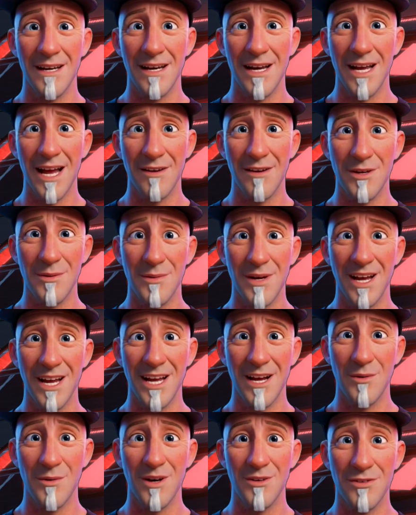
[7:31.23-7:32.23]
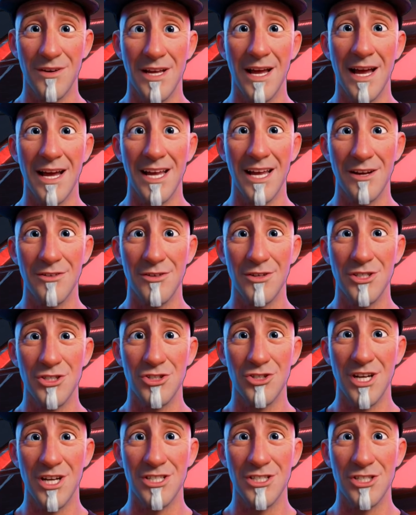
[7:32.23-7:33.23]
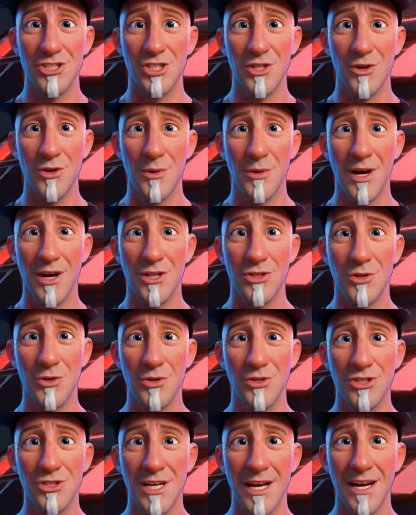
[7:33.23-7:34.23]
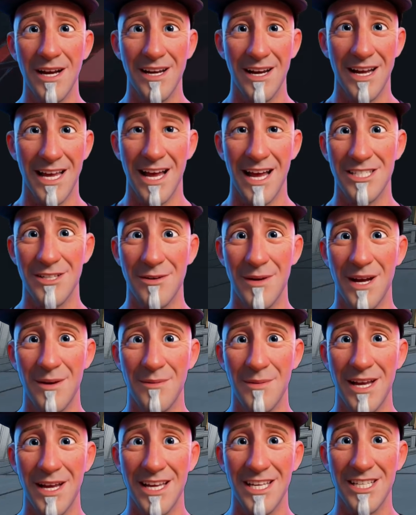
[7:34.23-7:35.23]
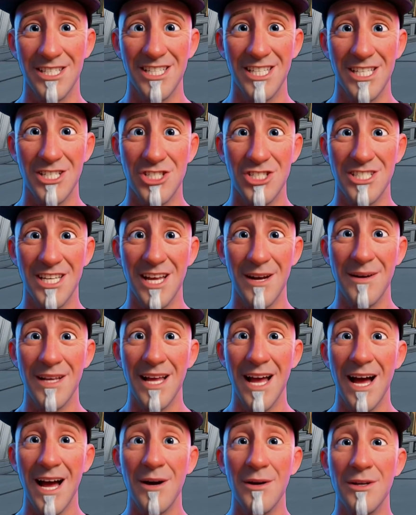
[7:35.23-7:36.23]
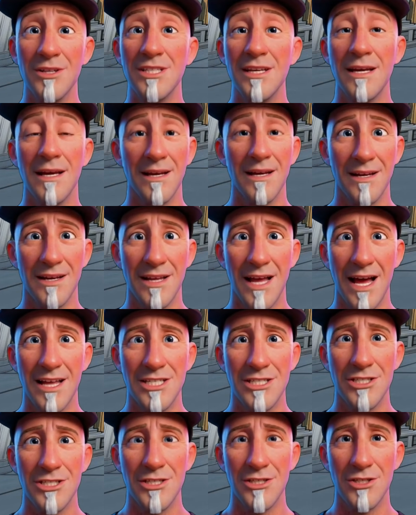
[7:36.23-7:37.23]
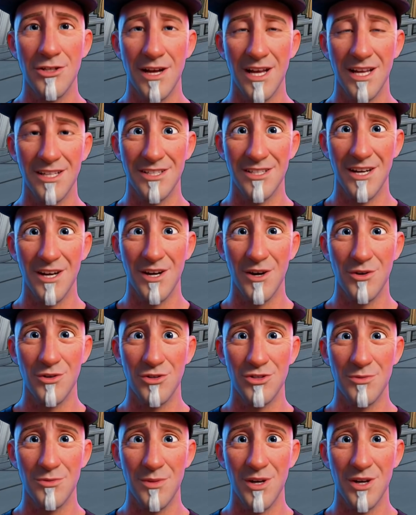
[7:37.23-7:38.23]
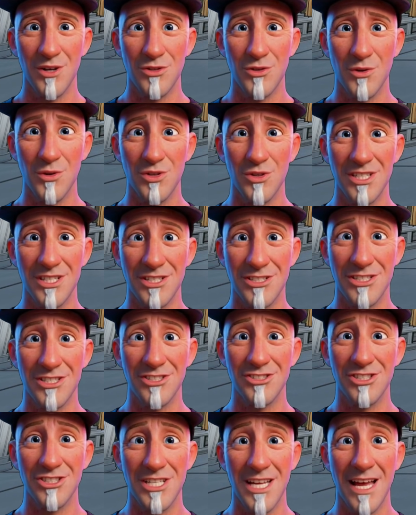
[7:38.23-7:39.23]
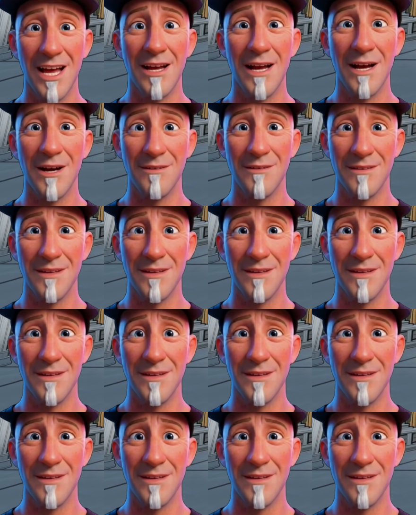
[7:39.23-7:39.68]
Every player, whether they're here for the strategy or the puzzles, cares about making each step count. That's the thread that holds both audiences together.